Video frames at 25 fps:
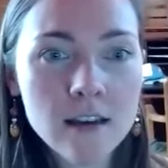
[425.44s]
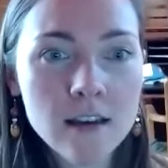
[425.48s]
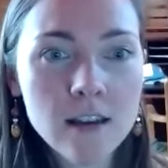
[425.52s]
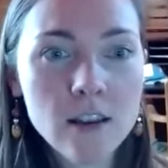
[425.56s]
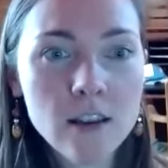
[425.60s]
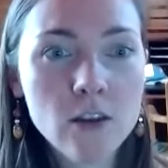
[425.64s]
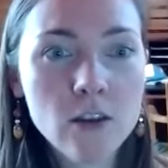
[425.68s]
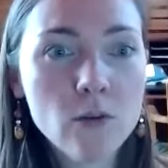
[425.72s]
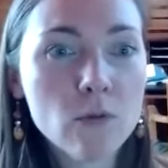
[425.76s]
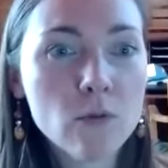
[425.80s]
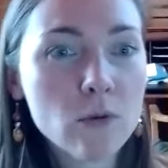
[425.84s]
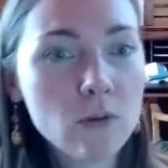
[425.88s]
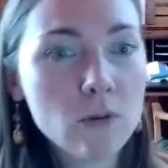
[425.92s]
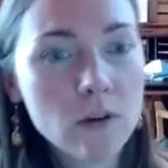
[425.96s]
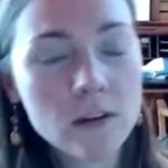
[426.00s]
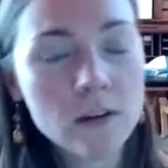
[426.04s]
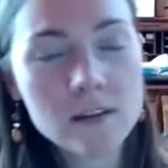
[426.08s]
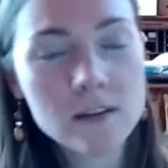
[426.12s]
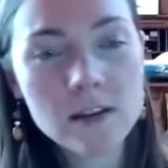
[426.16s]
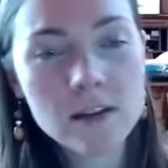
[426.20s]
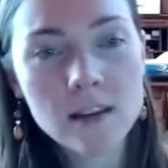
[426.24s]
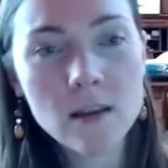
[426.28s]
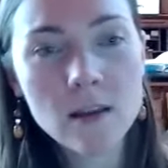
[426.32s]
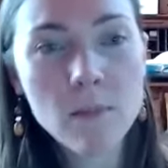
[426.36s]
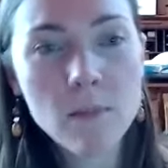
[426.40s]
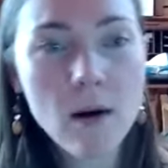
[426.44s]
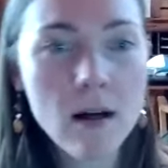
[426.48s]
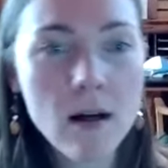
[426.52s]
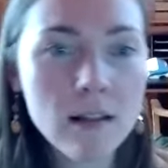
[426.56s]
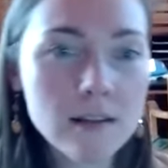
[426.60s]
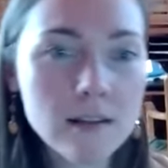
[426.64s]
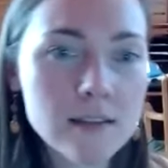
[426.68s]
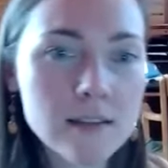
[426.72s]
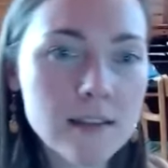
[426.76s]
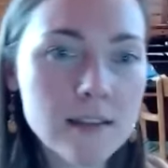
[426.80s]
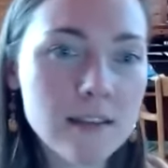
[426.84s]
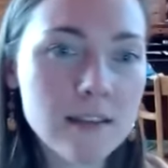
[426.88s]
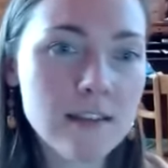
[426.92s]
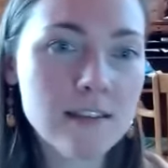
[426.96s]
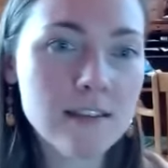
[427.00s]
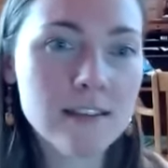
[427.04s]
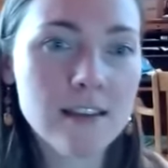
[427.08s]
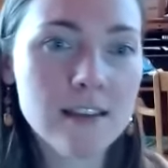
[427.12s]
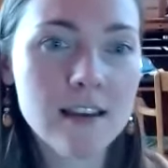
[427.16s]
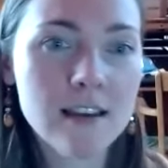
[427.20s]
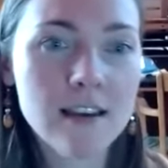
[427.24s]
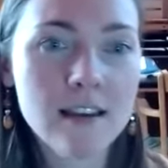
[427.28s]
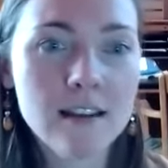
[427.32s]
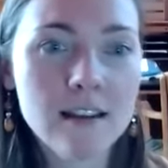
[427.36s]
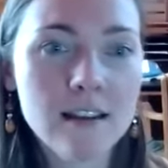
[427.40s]
the rules and the policies
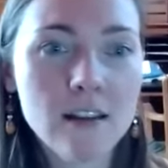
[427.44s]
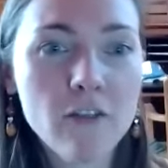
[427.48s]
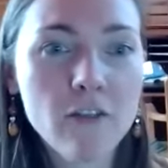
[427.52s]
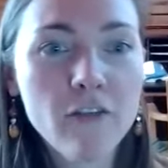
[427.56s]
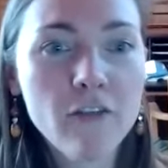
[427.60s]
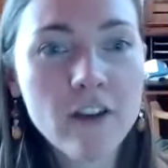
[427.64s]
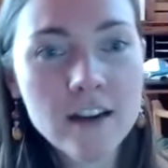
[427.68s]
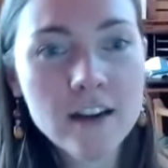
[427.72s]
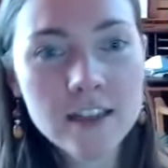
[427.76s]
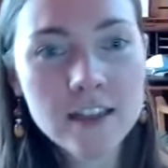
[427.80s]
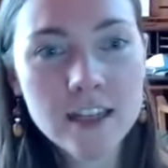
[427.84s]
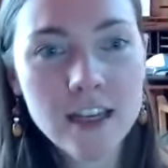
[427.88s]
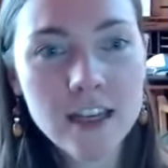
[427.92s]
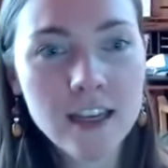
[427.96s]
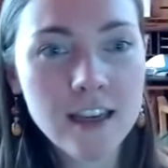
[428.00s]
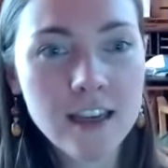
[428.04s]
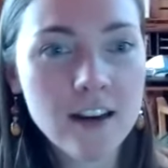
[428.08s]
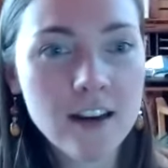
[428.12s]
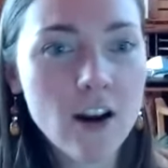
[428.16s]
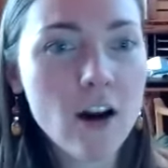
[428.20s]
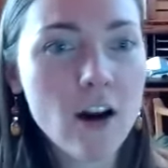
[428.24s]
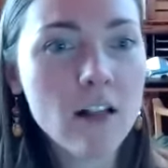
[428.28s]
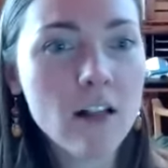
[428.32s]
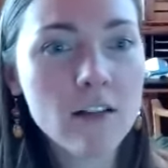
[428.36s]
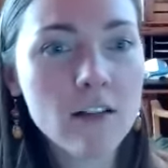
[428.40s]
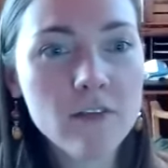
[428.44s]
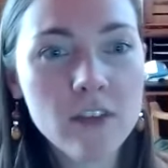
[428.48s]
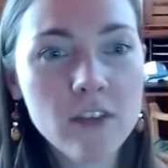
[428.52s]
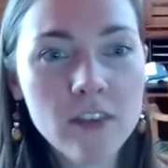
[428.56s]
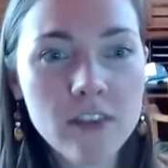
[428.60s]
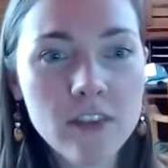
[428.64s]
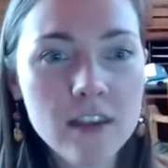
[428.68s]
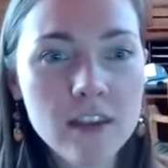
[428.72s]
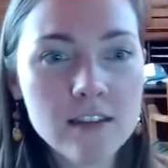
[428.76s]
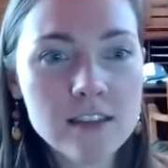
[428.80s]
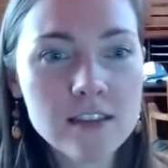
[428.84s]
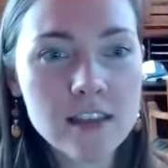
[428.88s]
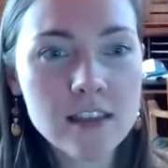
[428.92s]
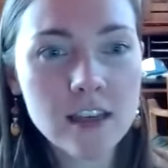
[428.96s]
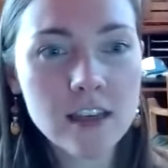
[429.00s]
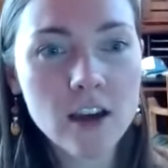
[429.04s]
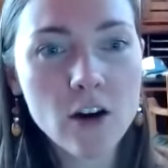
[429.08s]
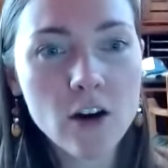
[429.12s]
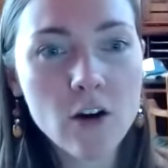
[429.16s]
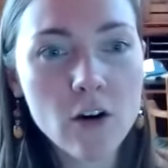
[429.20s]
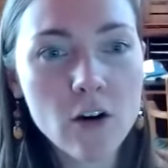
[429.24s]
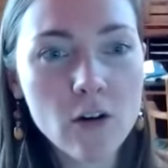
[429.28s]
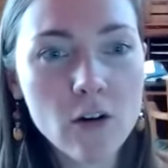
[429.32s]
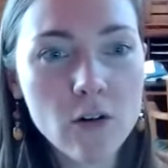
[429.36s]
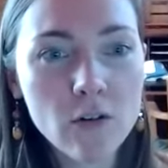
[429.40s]
and the funding and all of the things that
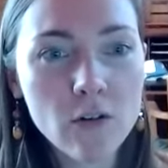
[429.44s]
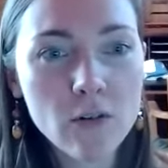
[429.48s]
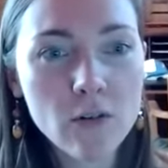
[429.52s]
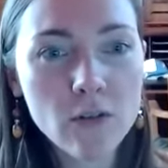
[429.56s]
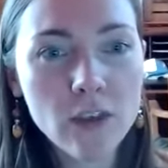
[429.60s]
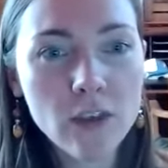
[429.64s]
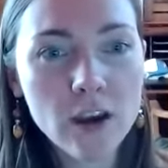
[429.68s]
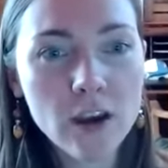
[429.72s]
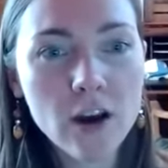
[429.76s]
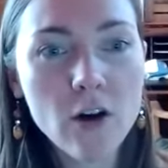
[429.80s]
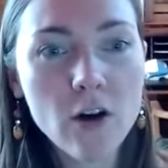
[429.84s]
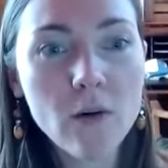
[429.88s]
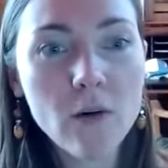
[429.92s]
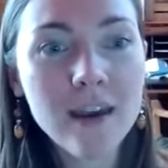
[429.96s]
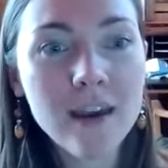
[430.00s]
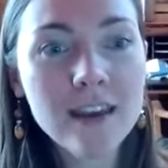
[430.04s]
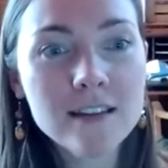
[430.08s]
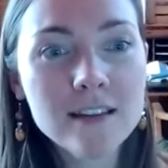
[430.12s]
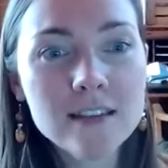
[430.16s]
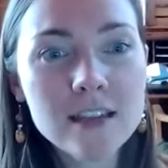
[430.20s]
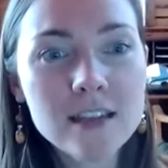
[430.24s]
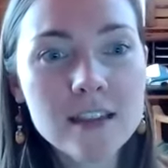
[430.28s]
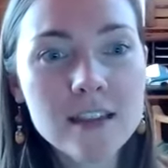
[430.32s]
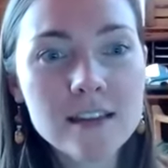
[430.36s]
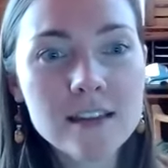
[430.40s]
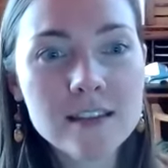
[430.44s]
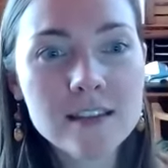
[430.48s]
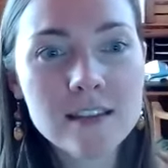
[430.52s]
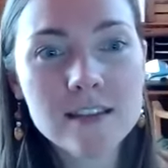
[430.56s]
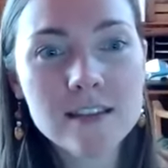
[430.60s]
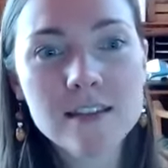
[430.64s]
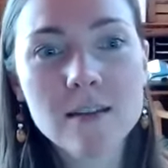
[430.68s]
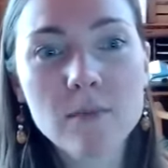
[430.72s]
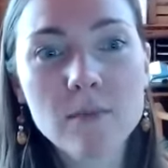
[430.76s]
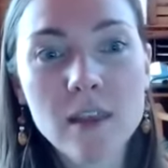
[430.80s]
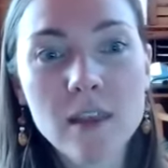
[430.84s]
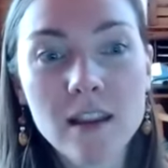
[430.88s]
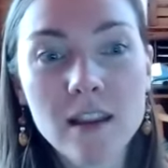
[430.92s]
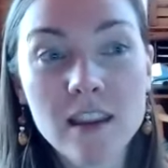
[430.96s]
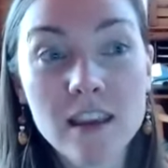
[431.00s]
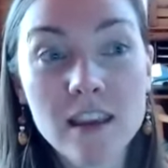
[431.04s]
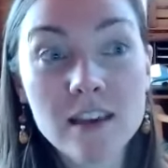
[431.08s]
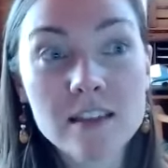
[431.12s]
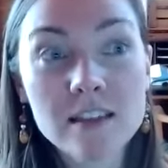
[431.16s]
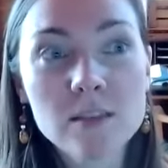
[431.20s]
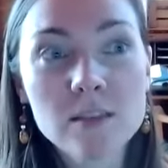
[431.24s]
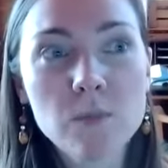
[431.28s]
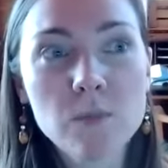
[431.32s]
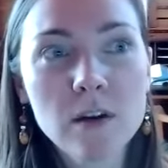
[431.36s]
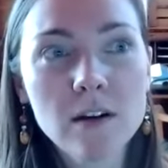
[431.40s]
go that go into the system that the
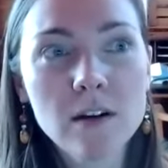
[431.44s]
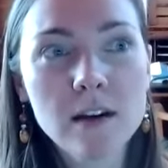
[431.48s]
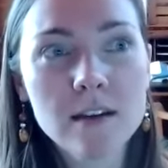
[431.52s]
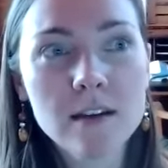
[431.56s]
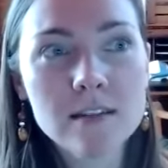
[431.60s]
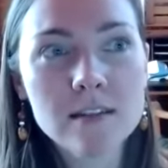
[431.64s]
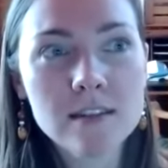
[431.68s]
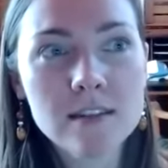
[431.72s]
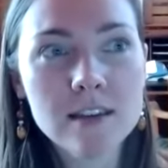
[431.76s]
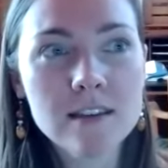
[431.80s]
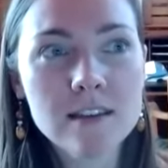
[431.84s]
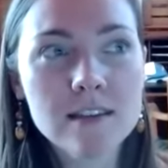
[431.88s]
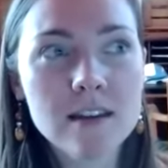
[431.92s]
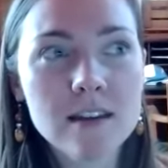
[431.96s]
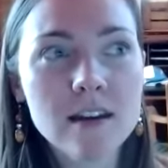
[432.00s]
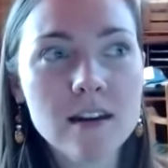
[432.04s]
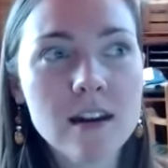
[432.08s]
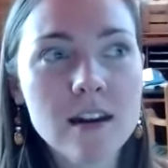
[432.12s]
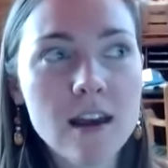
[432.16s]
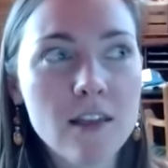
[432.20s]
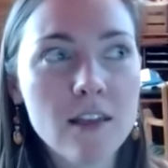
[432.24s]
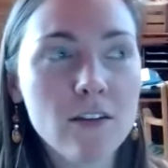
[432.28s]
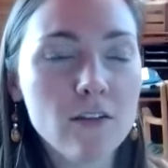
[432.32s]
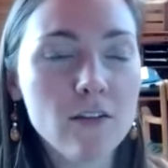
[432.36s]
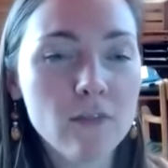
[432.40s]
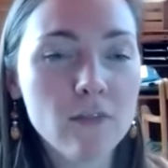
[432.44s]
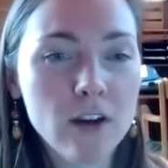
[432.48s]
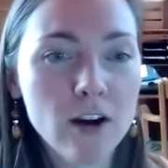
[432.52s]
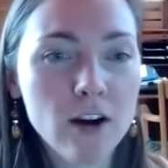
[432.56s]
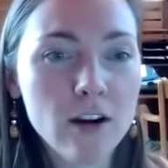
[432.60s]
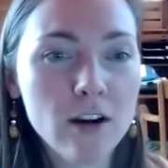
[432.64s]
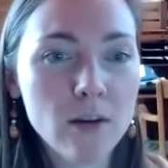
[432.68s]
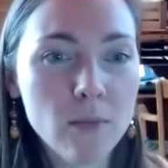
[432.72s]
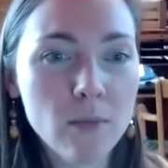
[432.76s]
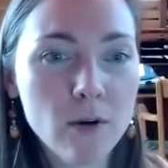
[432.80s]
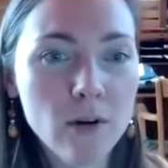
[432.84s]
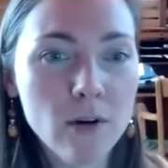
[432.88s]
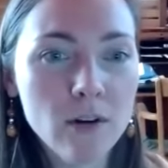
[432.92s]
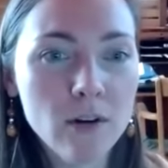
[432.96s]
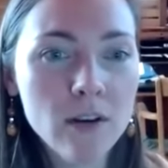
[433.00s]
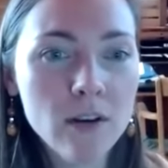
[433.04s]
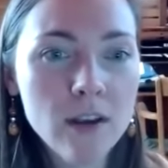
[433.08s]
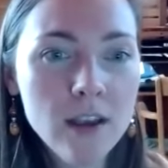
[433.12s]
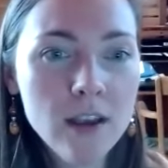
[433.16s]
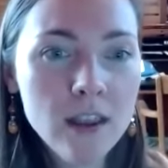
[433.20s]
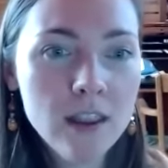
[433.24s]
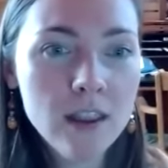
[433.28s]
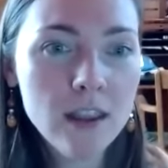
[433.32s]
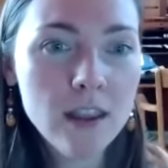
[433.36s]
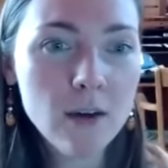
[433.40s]
experience is another variable
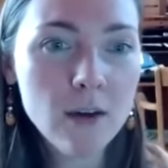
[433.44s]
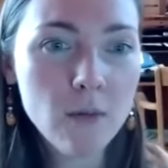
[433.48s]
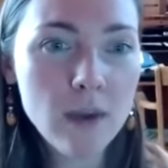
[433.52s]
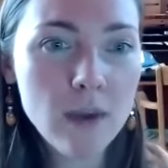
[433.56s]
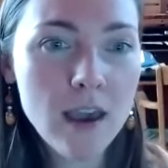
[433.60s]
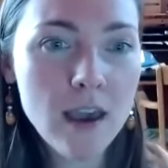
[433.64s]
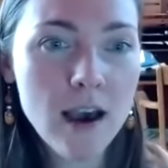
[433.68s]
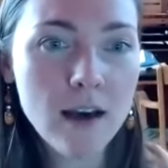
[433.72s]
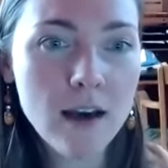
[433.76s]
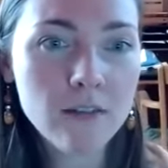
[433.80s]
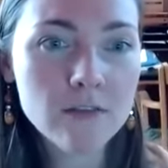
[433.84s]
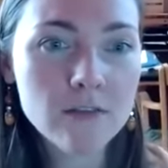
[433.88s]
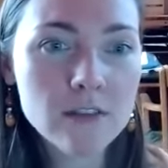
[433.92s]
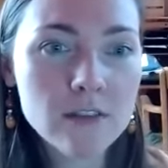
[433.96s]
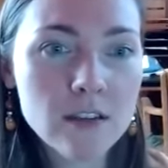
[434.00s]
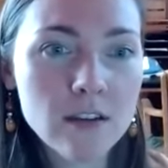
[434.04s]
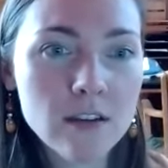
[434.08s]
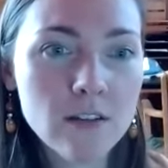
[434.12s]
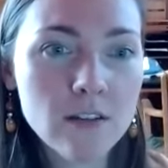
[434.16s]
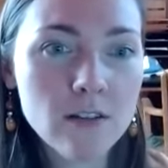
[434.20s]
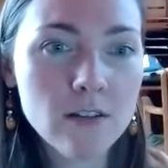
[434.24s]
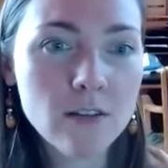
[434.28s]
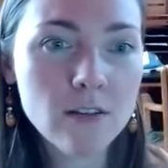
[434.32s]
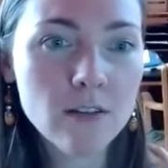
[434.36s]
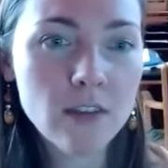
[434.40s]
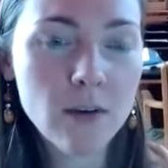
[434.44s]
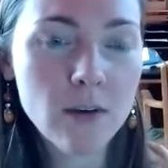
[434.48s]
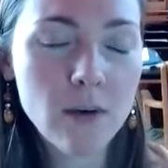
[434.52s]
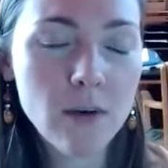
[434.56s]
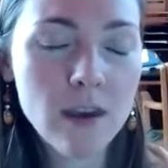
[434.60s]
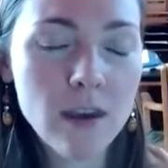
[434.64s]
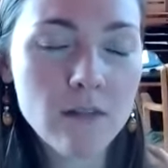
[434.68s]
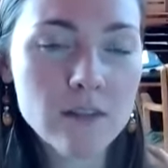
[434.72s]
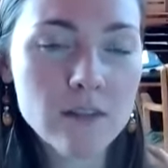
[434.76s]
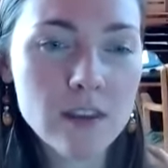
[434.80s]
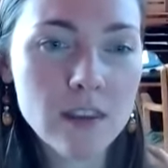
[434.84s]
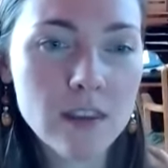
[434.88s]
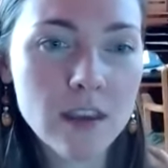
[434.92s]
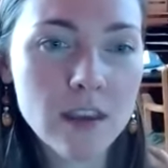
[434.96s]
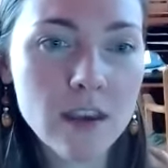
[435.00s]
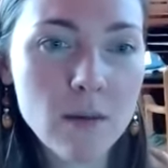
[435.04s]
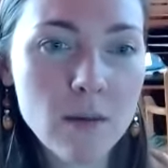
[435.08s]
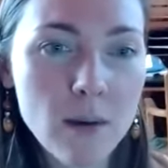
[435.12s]
that we have to that we have to think